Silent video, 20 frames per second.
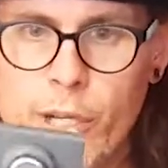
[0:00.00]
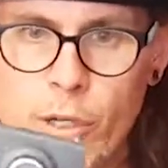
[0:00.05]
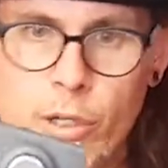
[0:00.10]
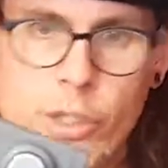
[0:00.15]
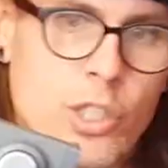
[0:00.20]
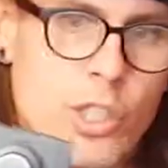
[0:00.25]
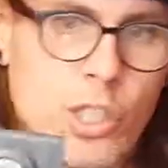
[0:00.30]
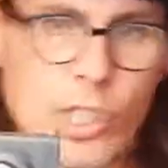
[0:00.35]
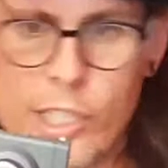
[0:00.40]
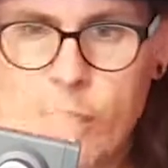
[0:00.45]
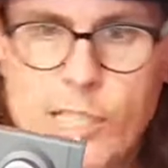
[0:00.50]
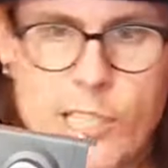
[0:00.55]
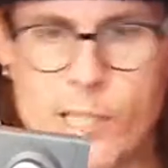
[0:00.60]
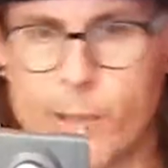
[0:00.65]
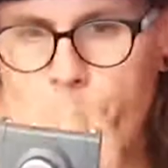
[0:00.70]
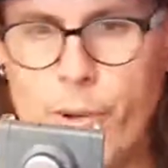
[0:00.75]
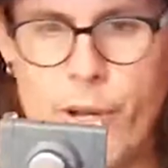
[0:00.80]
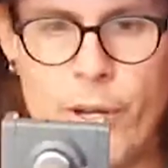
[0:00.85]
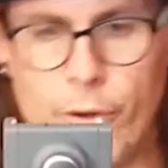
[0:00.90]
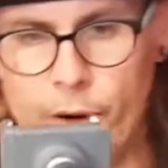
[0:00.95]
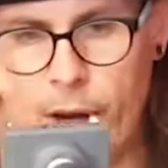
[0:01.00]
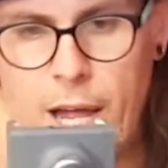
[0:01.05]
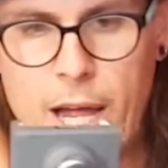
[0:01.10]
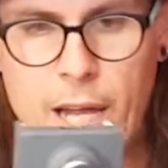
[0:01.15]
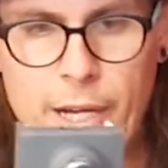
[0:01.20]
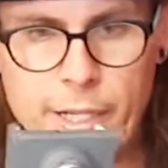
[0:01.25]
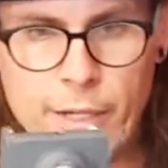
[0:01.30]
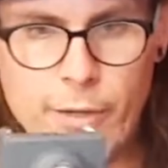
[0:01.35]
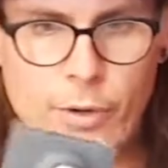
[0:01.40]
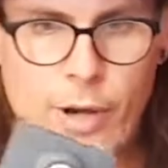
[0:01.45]
just spin round
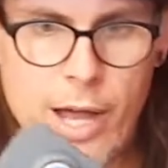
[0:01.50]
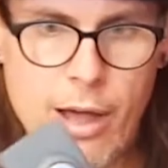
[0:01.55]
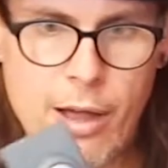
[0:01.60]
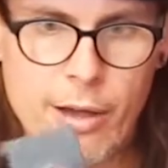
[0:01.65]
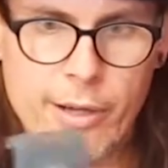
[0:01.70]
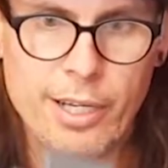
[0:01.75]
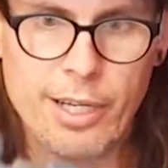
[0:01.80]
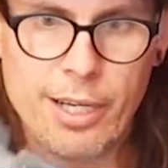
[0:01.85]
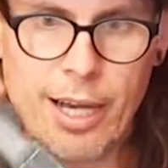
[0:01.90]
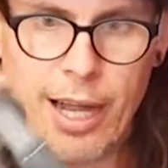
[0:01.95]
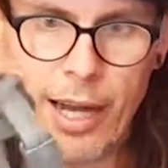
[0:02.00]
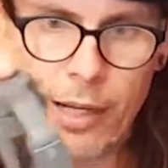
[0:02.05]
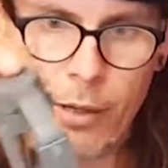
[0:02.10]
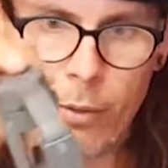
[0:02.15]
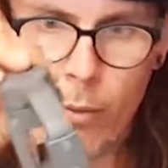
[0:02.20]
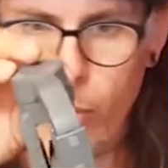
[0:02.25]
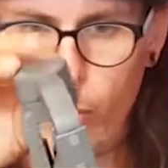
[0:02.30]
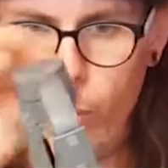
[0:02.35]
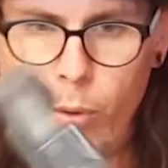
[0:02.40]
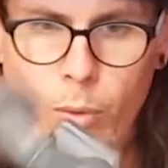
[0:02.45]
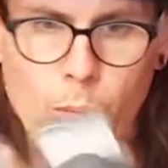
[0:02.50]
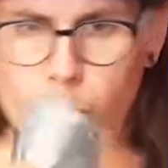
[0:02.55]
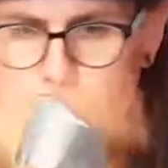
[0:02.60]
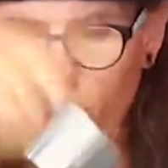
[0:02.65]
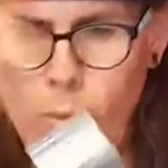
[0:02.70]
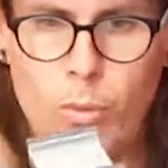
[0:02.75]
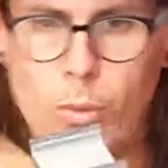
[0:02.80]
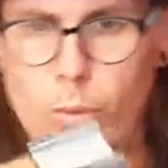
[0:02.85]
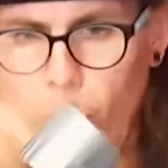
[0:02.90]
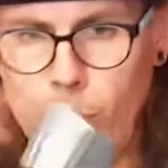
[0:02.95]
and round like
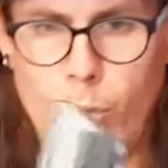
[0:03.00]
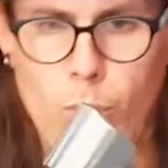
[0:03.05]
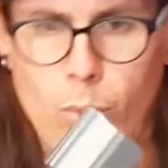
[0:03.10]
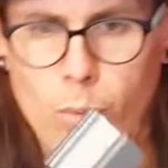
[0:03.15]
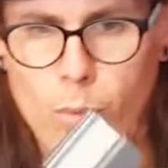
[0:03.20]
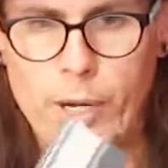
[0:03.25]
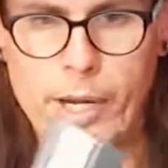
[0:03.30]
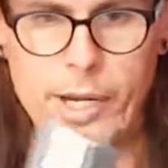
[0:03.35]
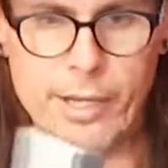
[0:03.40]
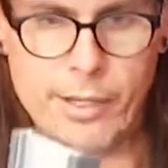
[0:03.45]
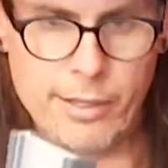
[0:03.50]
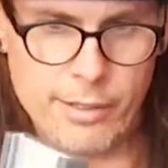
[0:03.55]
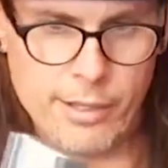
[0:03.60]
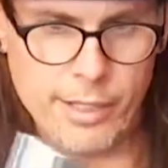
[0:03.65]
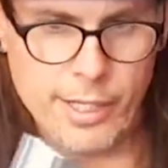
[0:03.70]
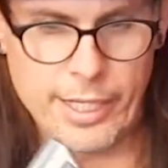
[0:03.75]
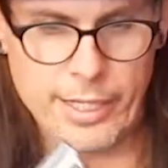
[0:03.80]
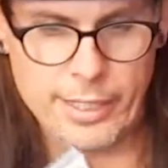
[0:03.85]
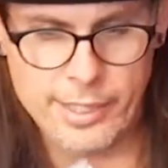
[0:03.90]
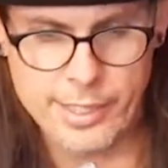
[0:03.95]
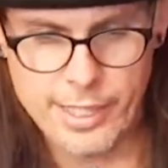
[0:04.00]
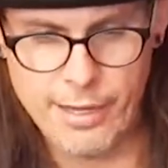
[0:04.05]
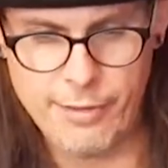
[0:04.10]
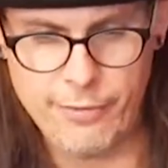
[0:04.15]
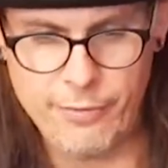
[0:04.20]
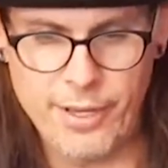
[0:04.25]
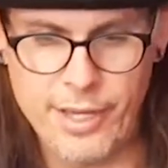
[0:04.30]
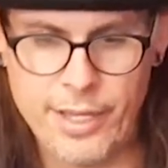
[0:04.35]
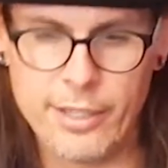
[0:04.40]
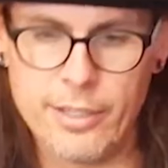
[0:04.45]
woo and stuff
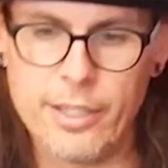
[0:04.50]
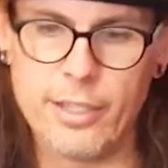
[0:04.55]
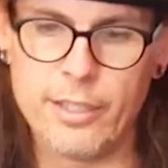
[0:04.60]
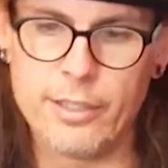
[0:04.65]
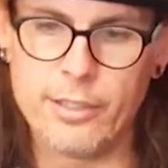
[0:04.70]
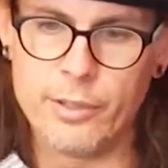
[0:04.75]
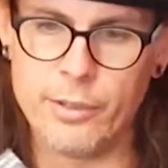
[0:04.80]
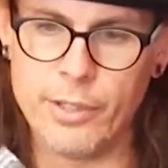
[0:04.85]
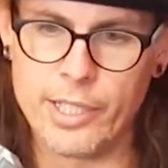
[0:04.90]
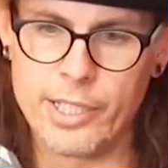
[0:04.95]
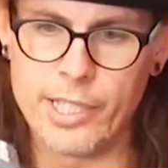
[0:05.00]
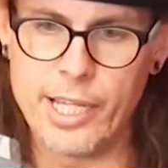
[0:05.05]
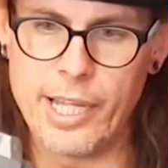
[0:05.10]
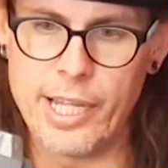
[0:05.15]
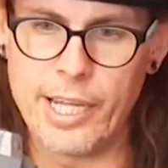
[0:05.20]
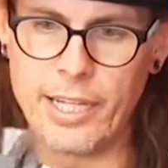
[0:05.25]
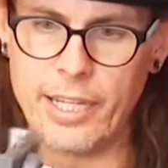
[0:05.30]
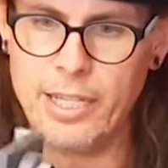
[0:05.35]
and do its thing,